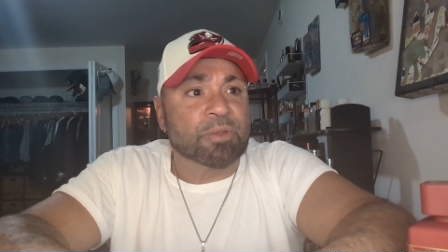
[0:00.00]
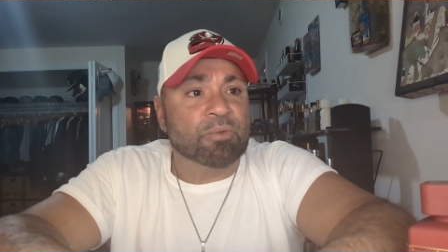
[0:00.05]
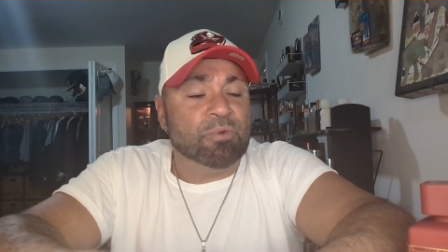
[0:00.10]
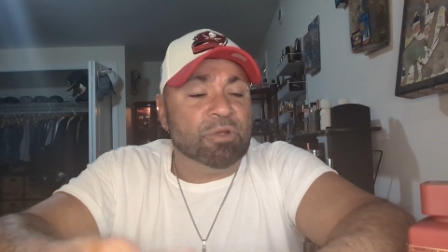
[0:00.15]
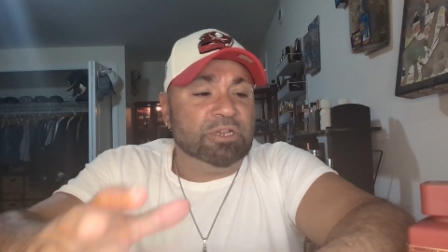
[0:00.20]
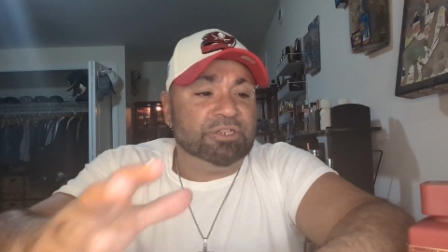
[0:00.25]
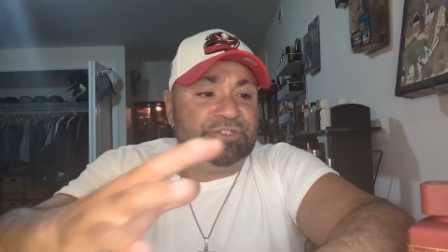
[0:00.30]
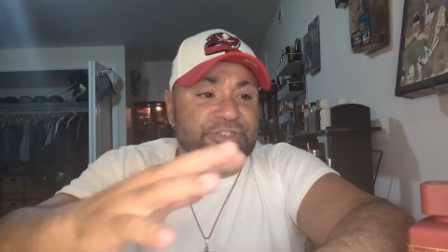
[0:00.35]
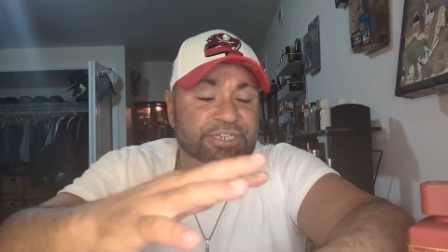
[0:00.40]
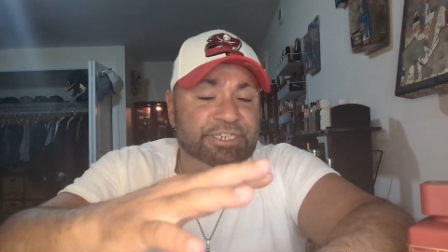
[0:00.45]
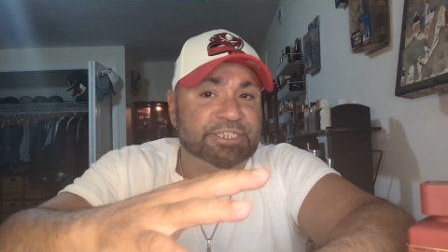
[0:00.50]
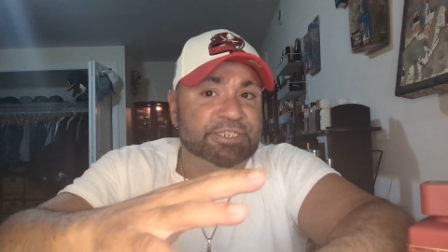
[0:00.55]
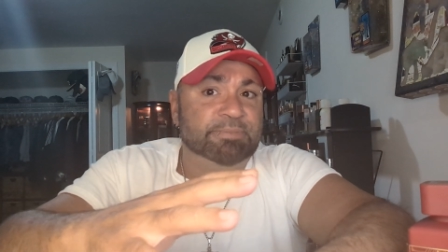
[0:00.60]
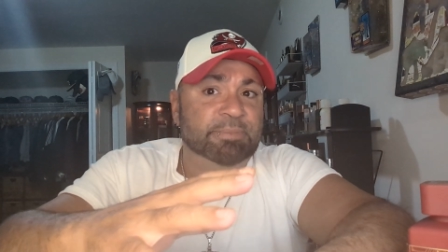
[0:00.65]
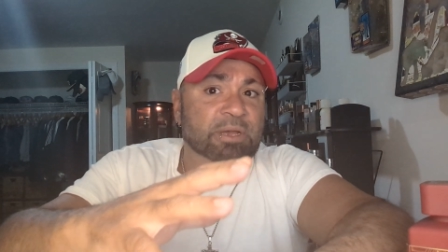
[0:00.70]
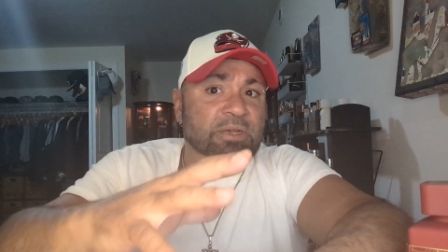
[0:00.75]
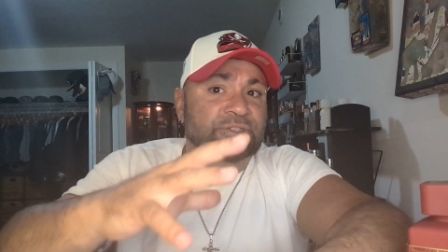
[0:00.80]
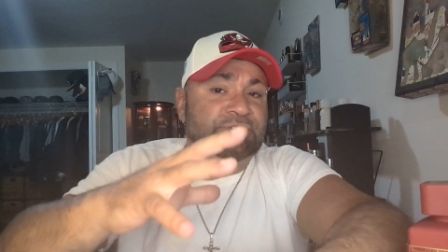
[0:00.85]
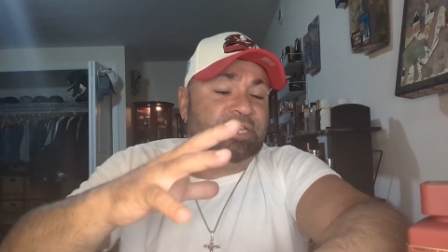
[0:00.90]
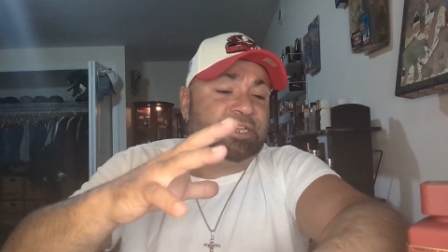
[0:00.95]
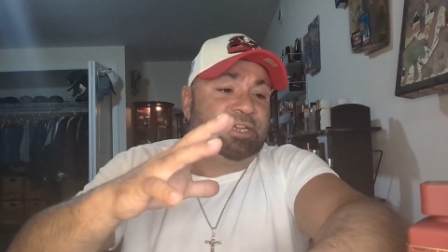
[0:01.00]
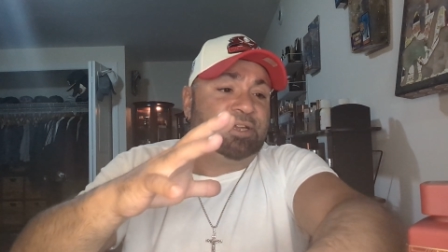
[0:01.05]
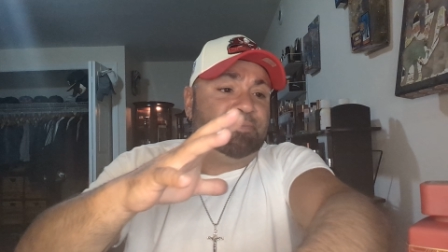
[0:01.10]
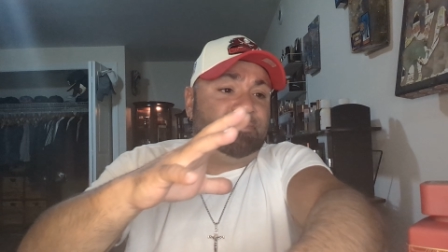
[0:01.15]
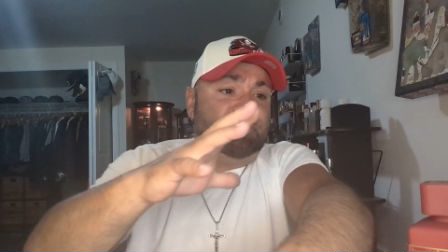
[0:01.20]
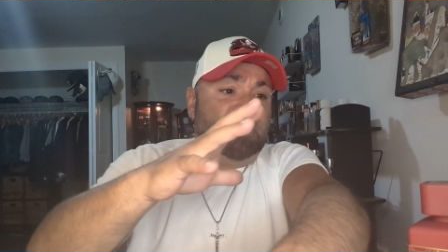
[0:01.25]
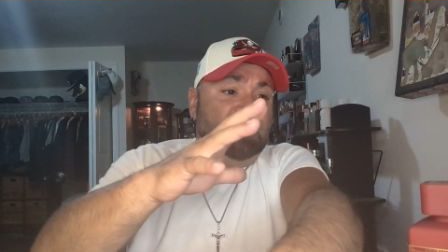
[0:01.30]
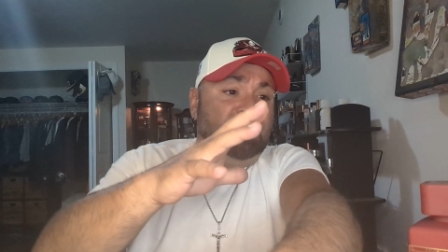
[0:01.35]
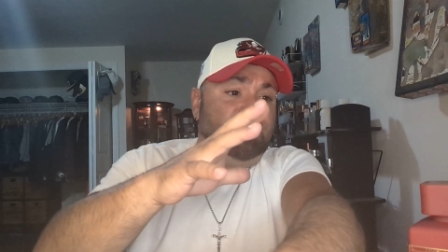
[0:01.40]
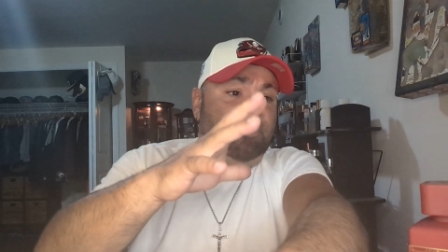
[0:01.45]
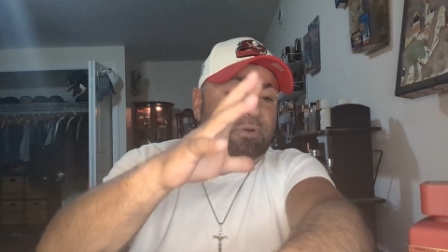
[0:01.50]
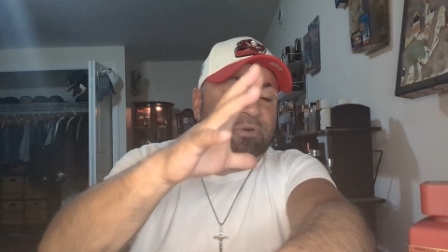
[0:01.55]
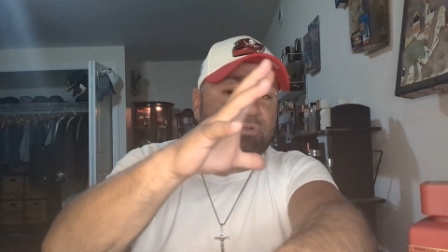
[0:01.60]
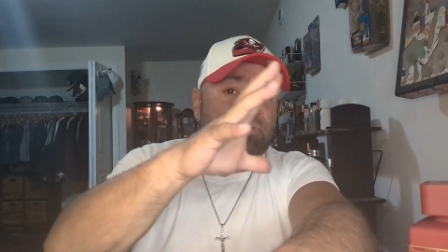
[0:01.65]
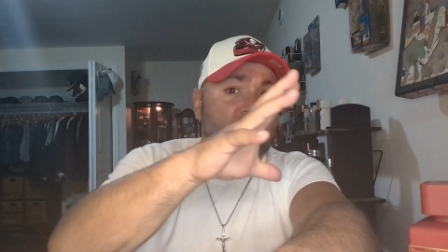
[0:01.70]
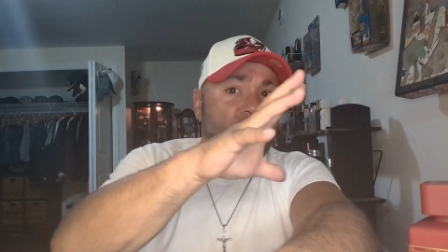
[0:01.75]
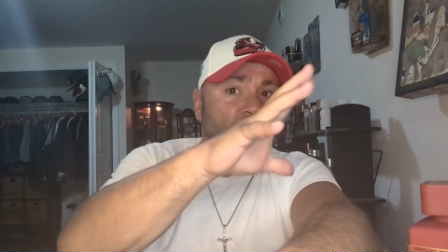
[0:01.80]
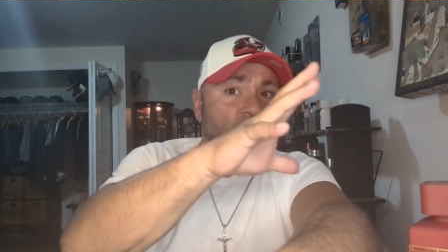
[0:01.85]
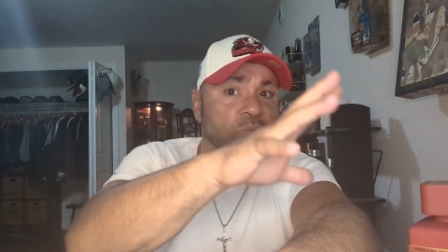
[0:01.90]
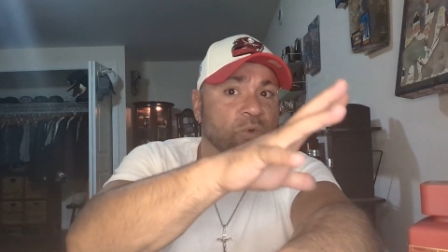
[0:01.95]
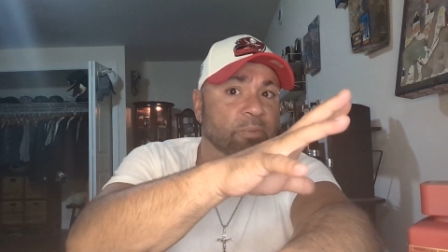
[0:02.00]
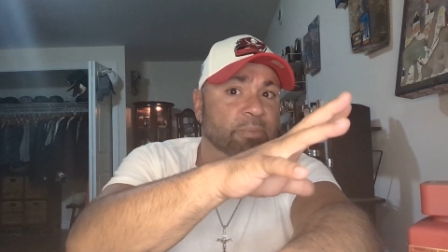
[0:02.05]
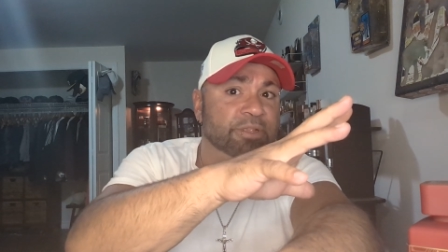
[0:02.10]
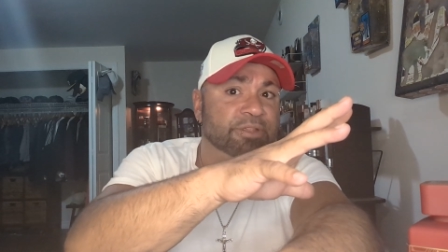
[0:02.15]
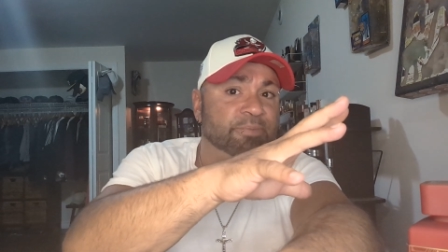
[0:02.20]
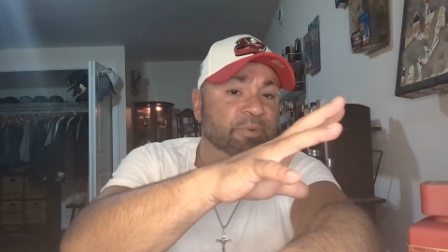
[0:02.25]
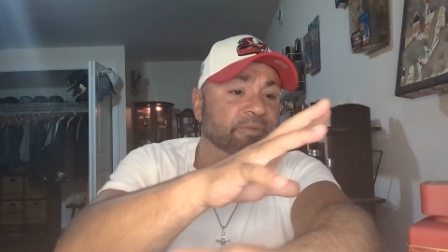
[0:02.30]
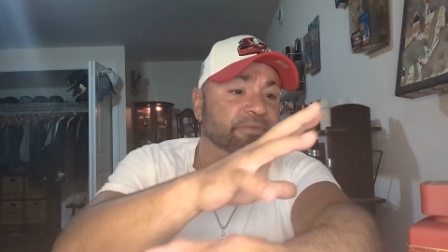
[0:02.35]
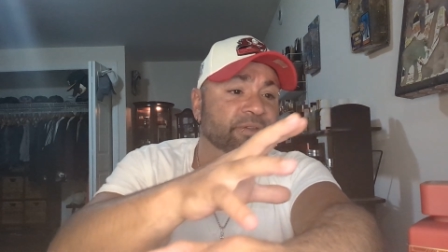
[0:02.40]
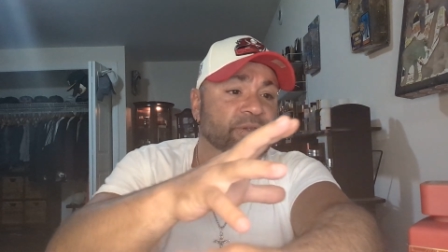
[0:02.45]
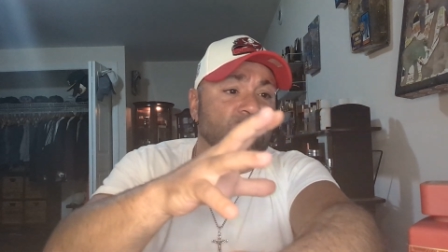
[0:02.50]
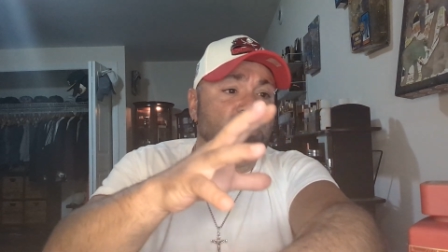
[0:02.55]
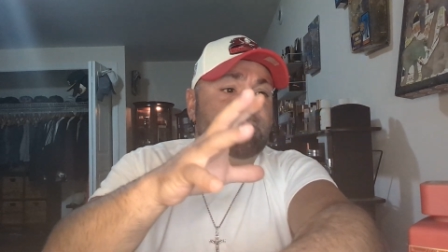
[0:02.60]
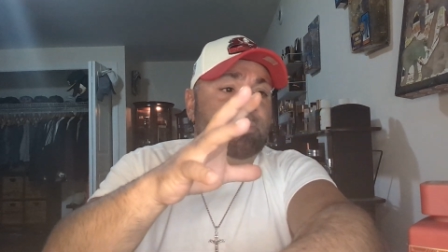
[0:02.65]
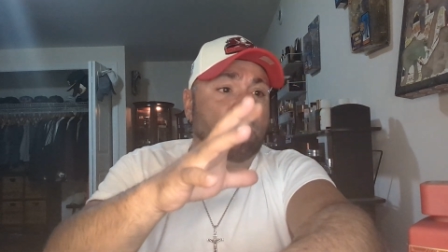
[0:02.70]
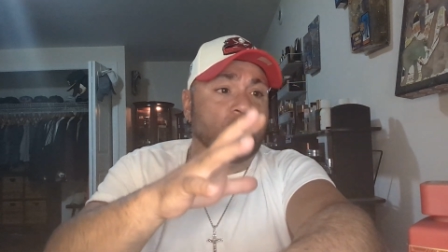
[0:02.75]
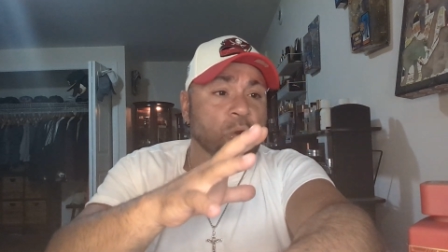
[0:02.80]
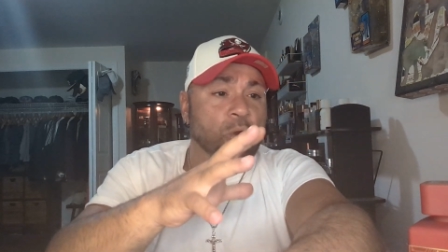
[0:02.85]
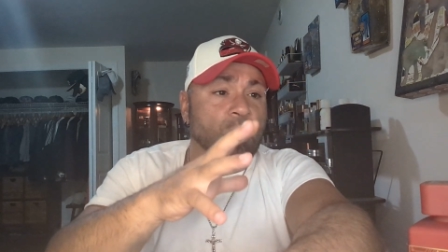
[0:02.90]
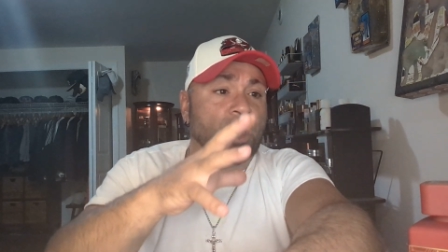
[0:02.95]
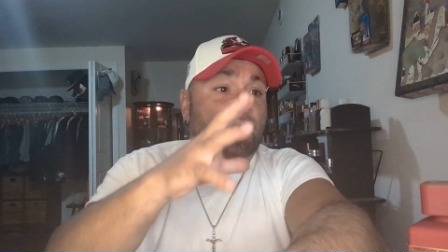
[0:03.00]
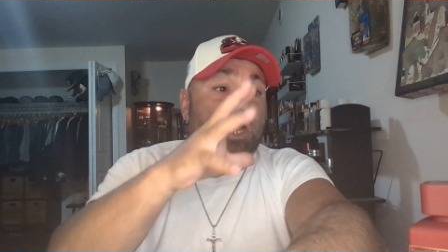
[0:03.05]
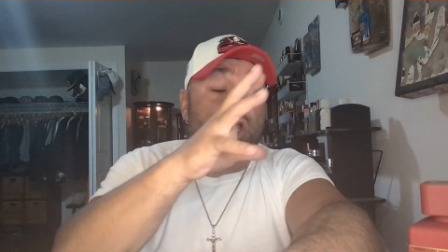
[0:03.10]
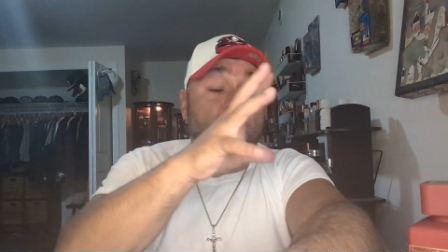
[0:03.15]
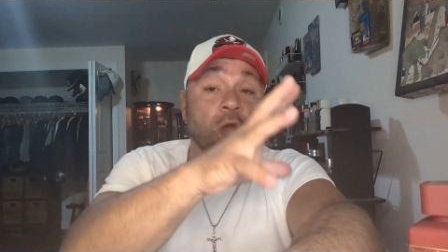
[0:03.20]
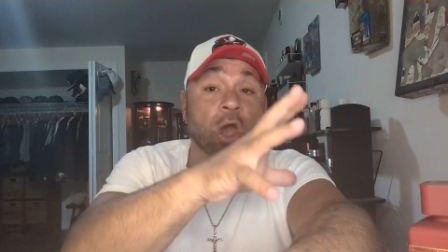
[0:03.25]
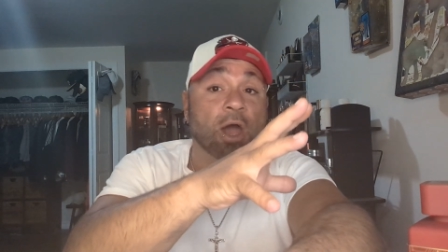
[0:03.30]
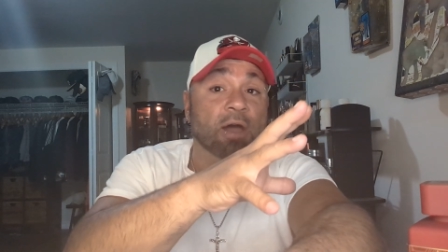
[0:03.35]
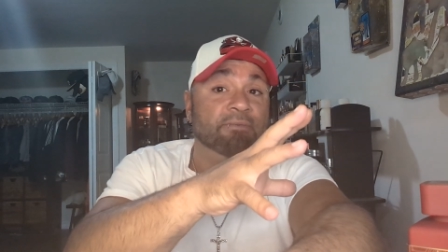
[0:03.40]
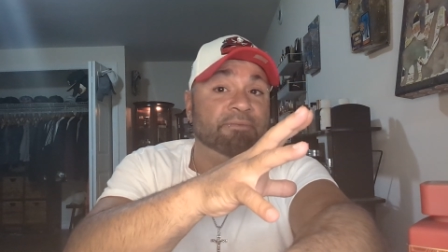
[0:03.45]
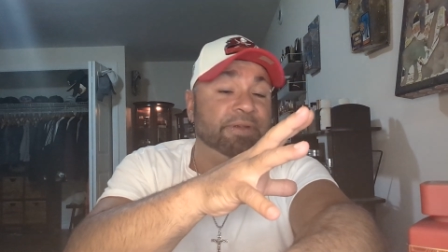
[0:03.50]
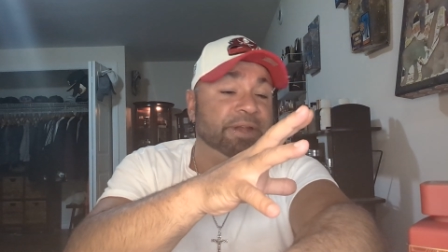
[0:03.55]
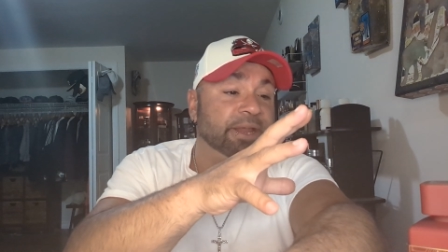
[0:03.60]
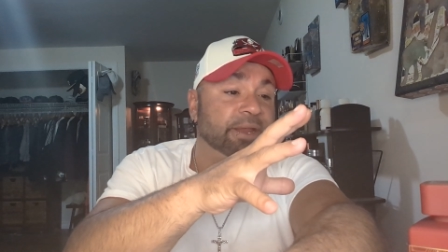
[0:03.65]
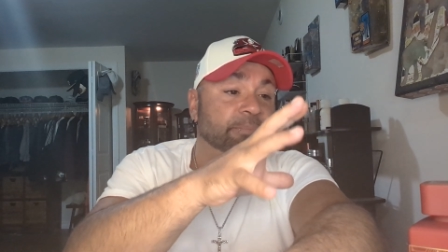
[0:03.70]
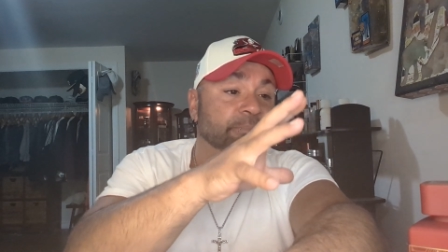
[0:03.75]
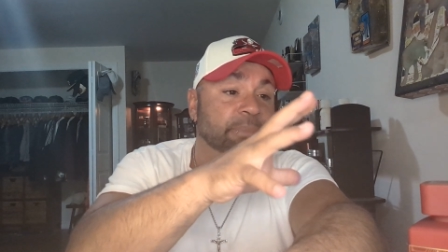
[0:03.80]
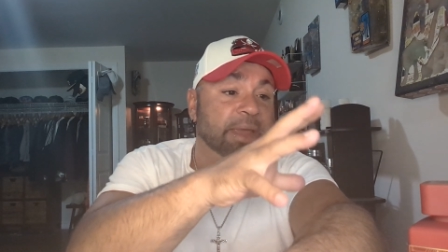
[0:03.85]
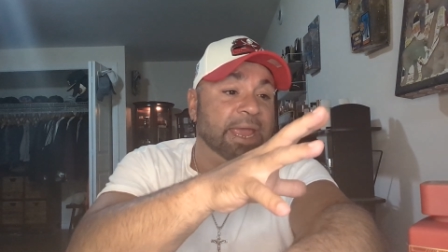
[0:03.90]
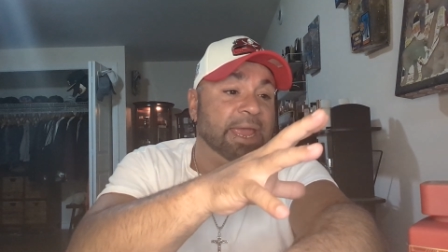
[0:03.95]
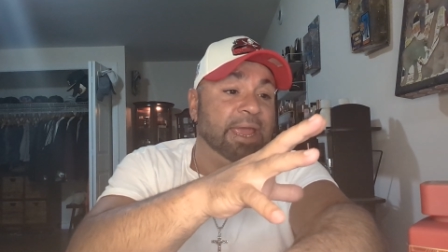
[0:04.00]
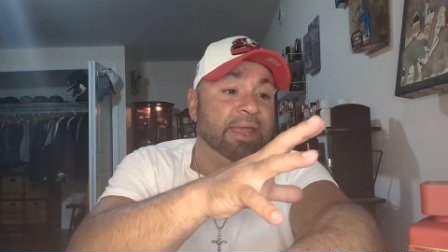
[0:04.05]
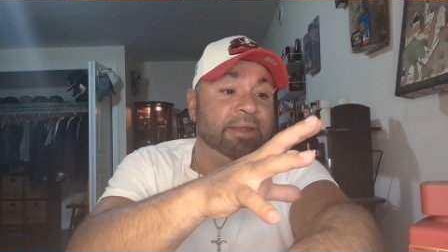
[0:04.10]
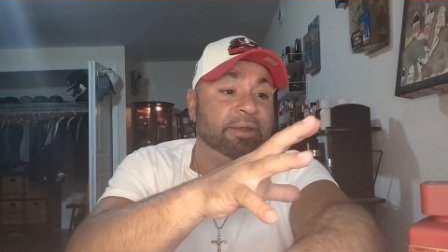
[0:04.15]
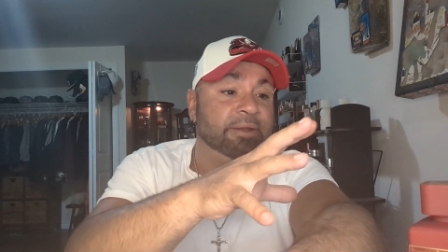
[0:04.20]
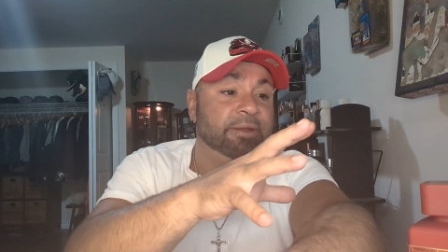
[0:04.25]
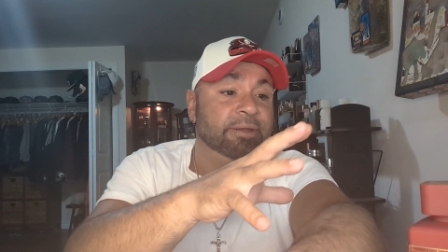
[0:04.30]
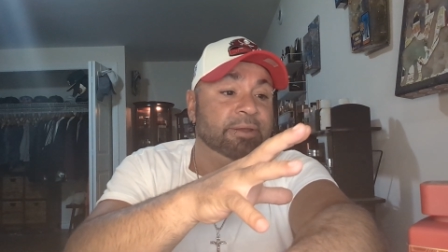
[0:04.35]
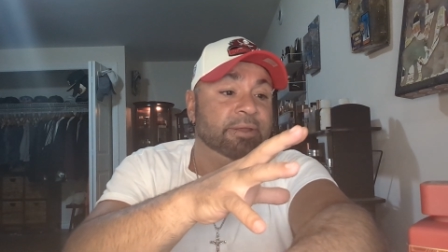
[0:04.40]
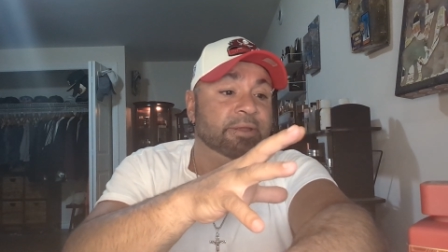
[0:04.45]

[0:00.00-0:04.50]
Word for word: Whereas this smells like a, a full-grown woman's perfume or a confident man